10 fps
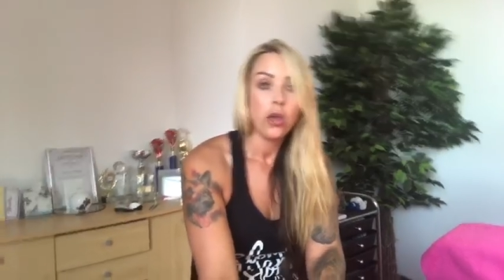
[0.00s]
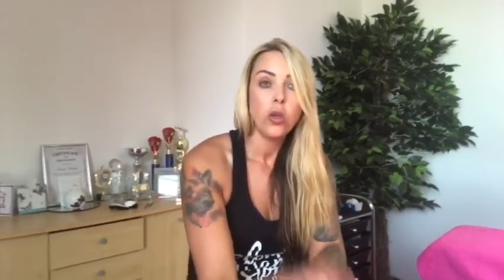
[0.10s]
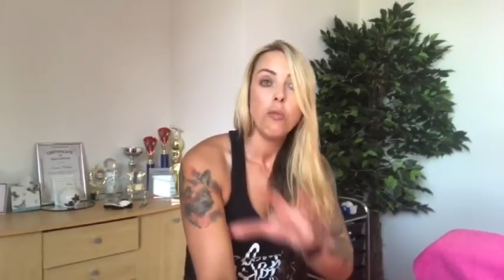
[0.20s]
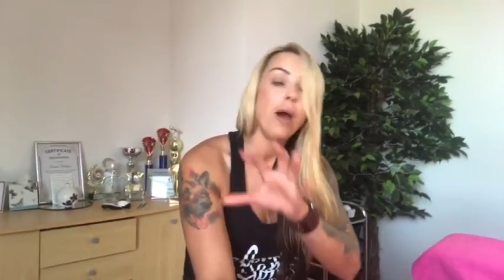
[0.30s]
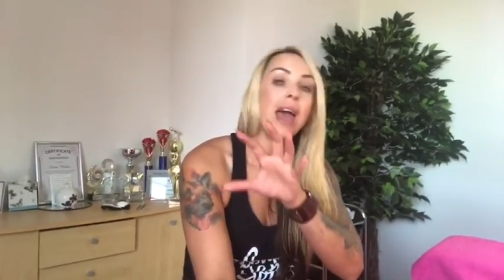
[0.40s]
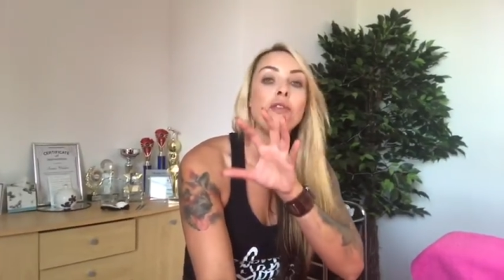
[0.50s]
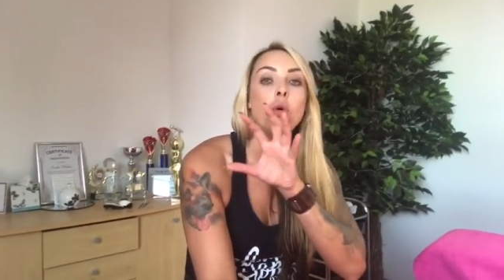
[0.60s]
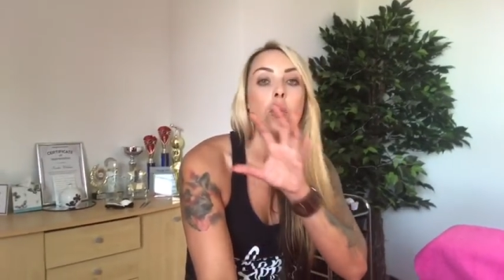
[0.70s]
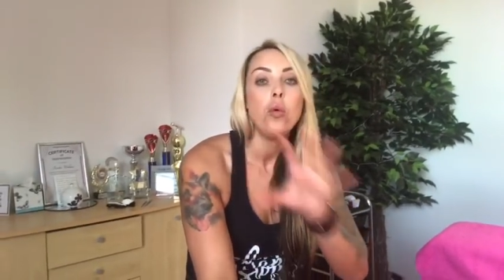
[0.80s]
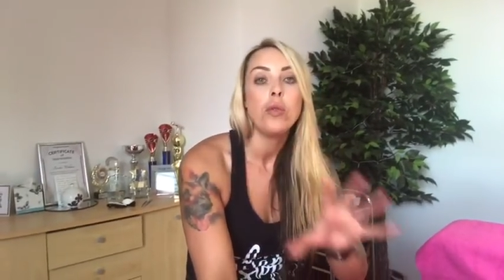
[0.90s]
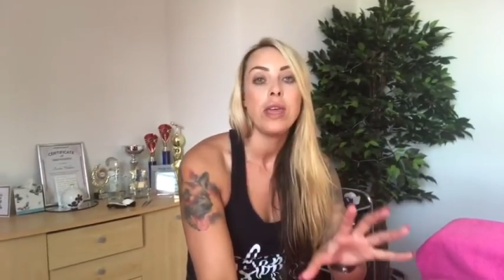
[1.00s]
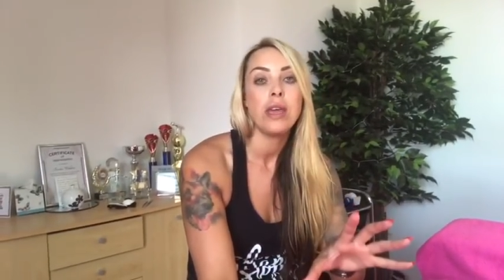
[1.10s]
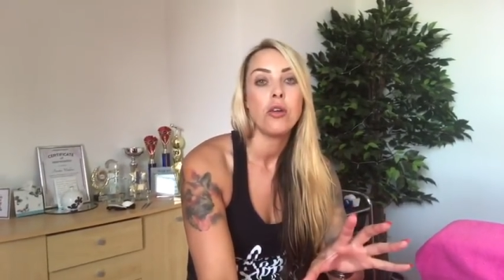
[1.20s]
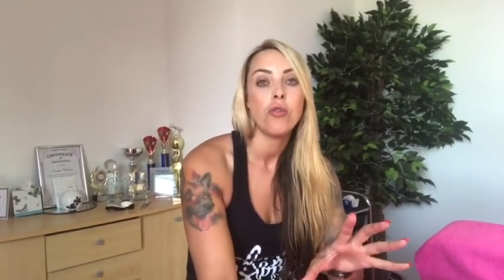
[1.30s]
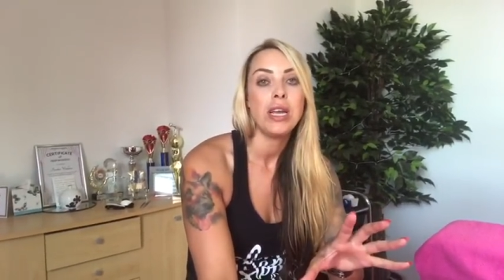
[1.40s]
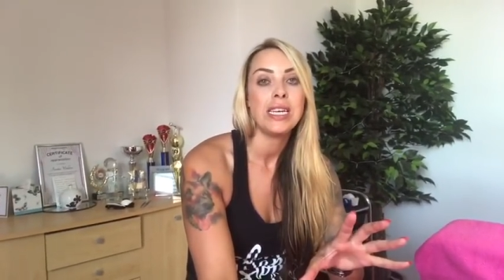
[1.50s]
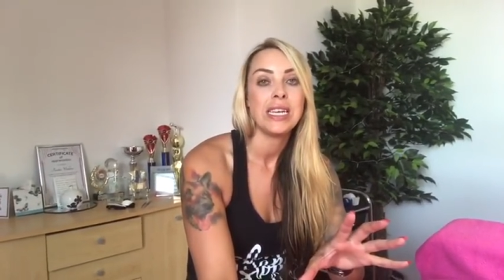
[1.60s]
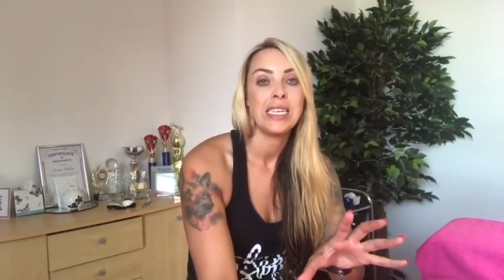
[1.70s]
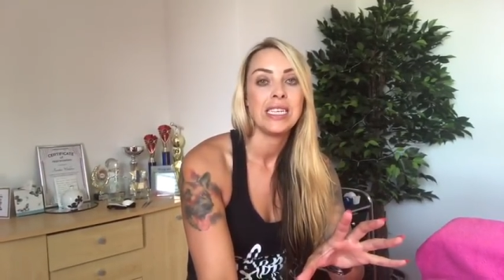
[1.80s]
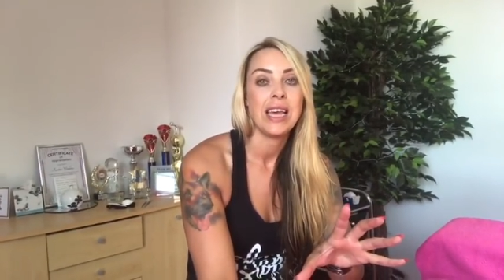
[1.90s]
You might have all the
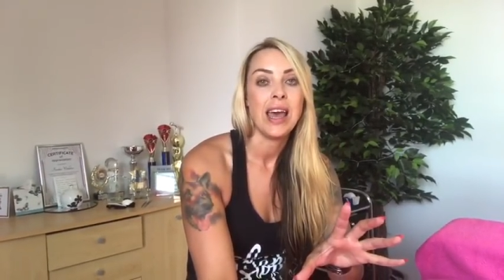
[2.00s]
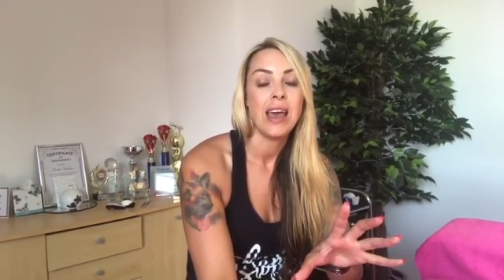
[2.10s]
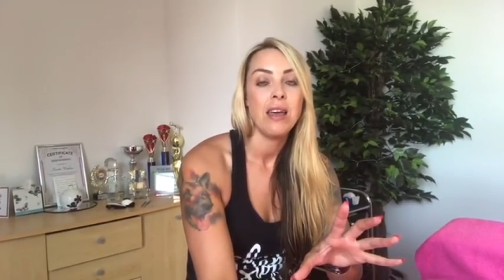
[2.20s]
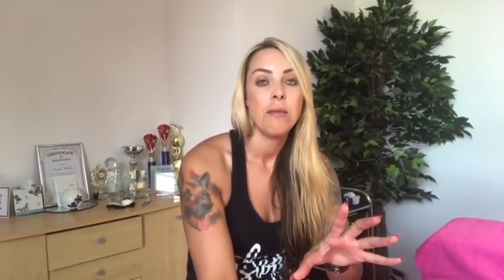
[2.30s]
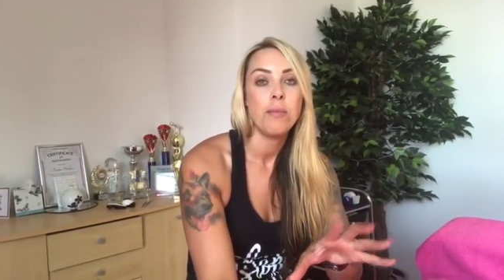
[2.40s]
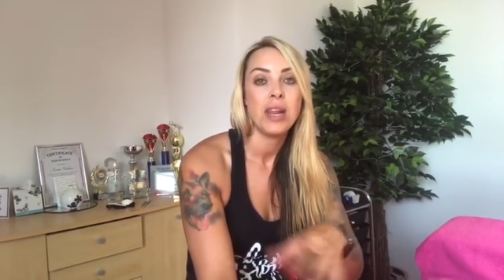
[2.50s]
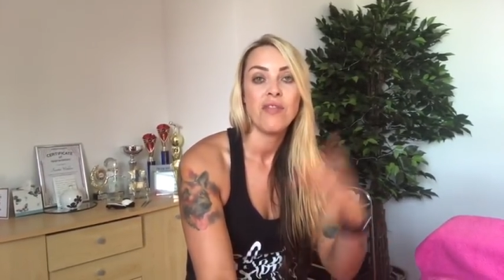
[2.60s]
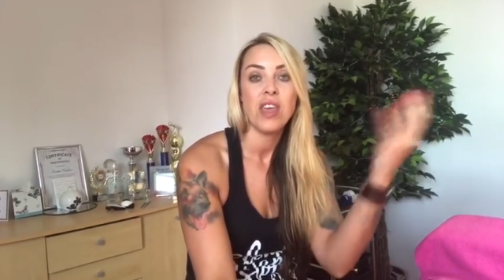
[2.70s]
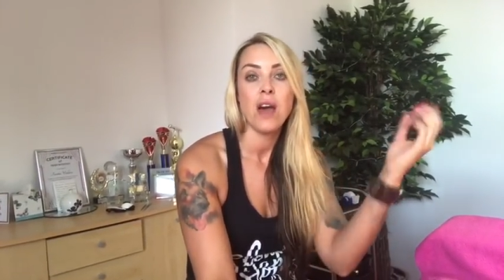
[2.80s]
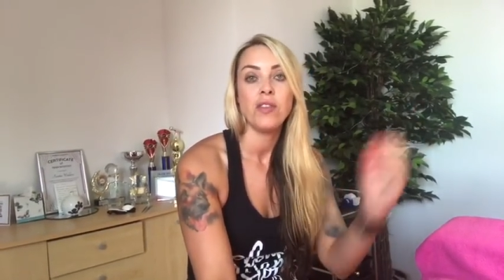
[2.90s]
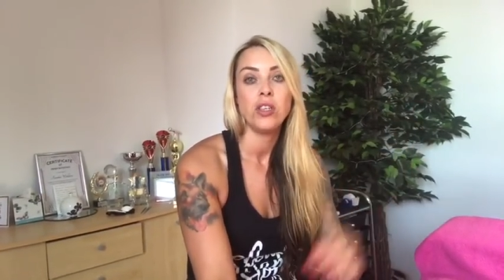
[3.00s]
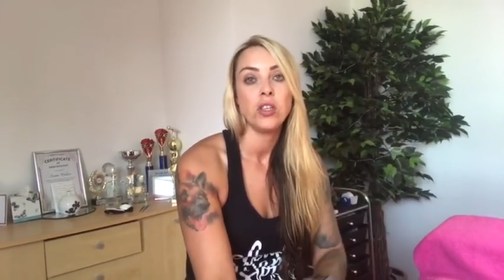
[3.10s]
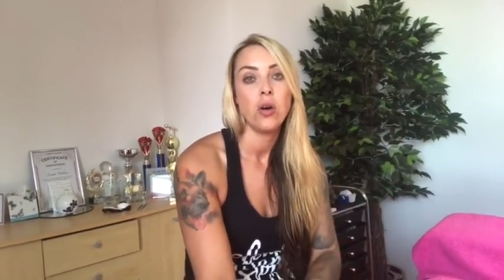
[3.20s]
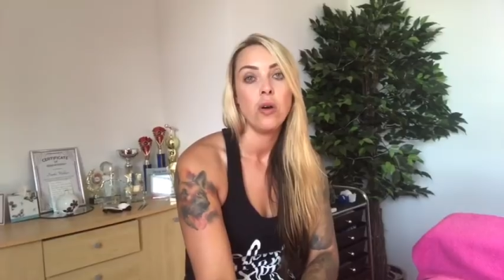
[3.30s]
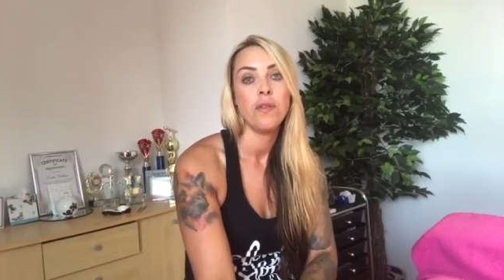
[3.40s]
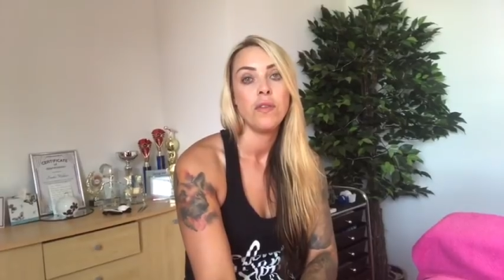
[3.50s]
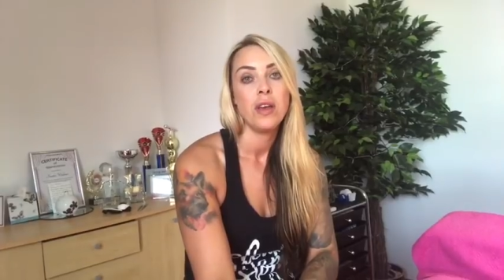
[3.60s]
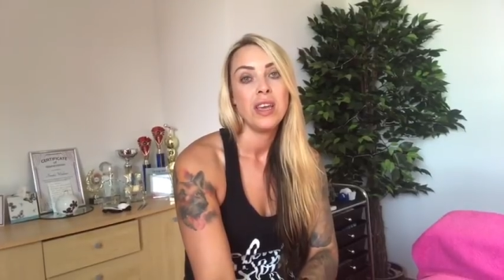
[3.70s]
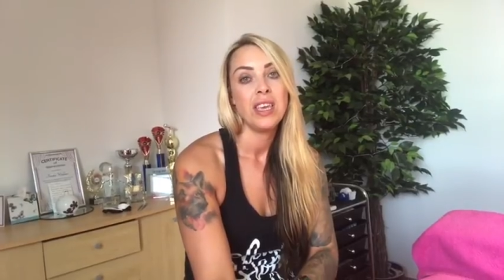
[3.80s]
ingredients there, but if the oven's off,